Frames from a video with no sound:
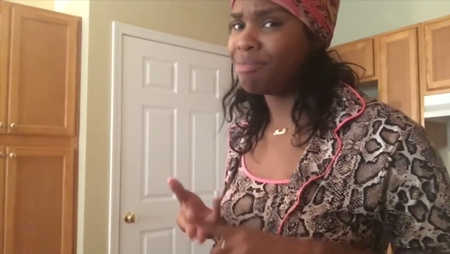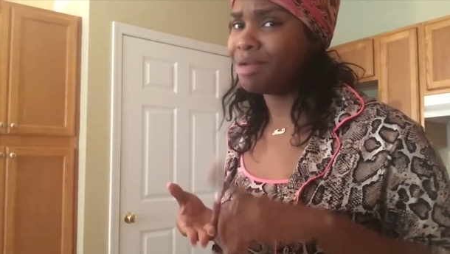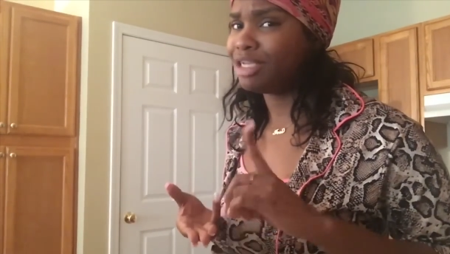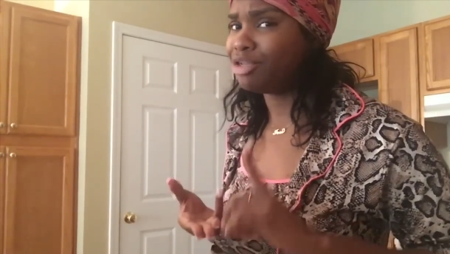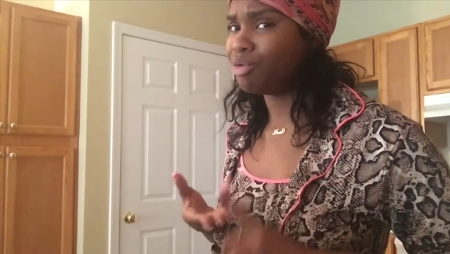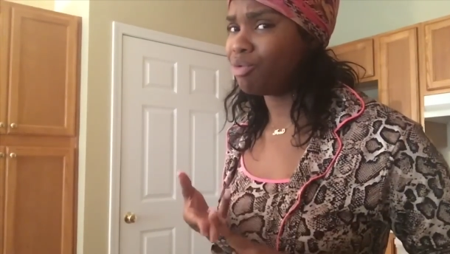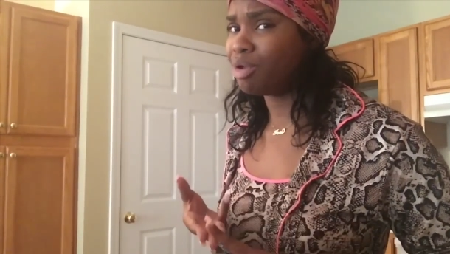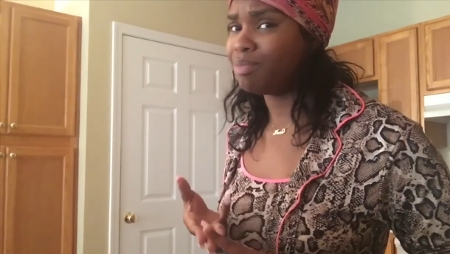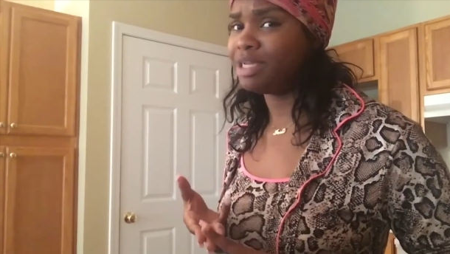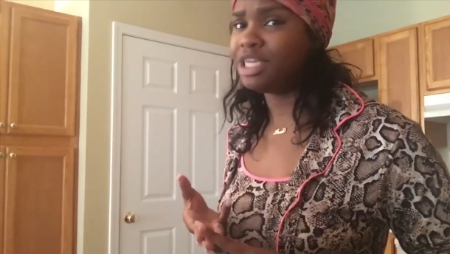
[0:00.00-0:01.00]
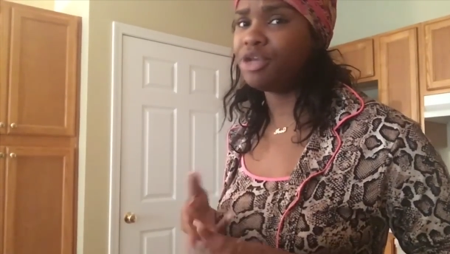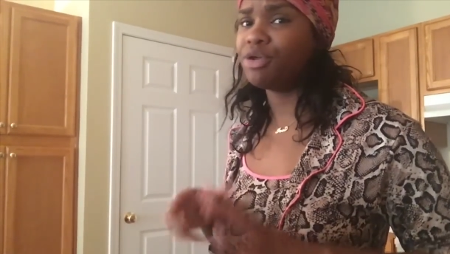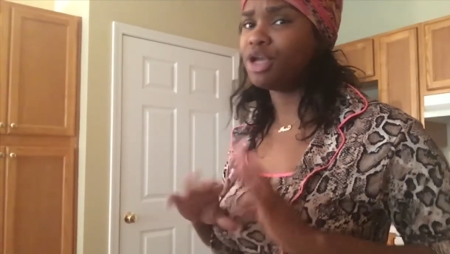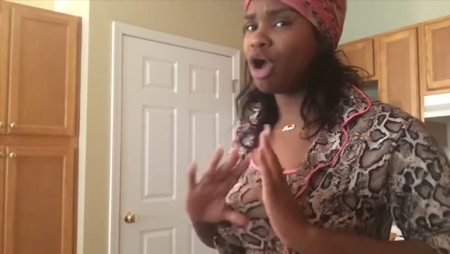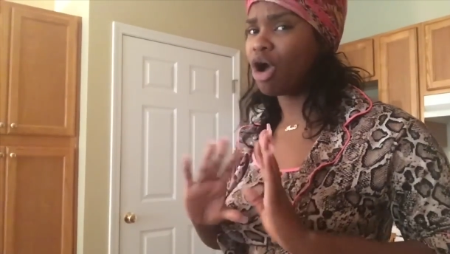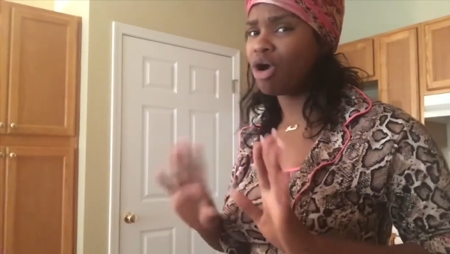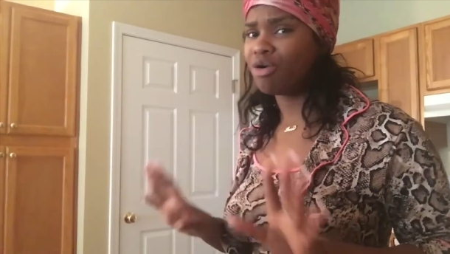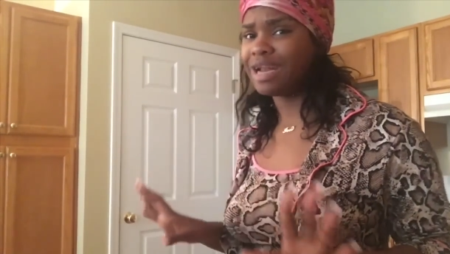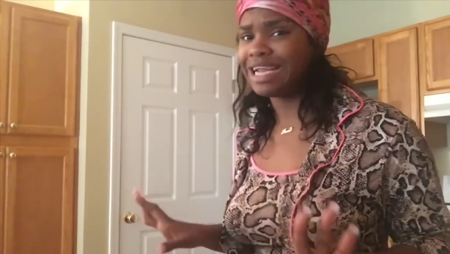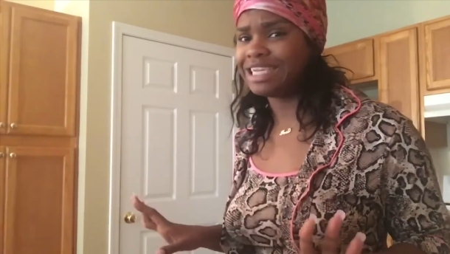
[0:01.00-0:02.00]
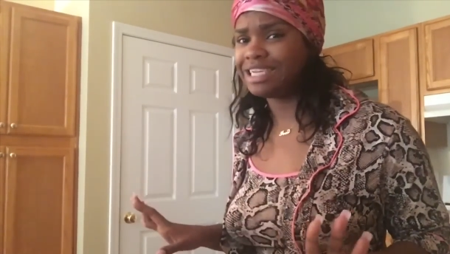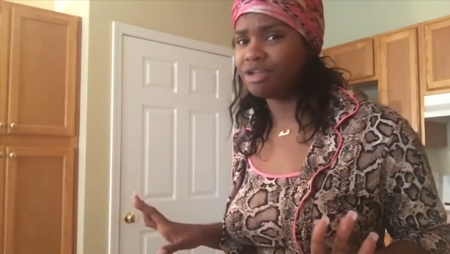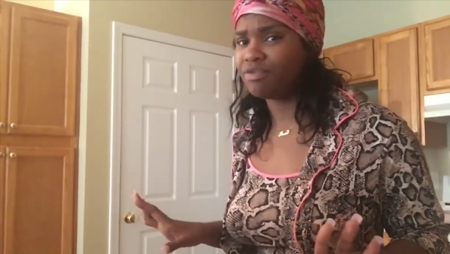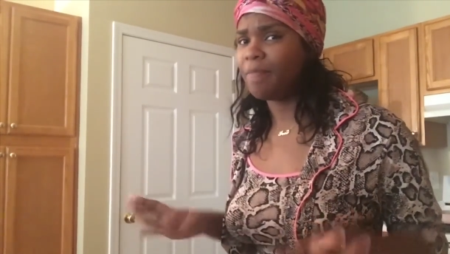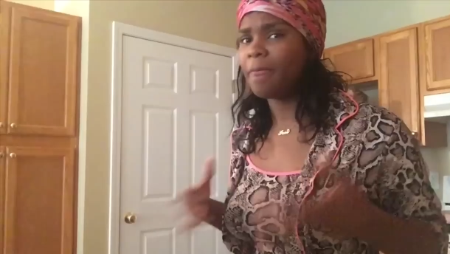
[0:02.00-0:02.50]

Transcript: my sewing material, all that stuff.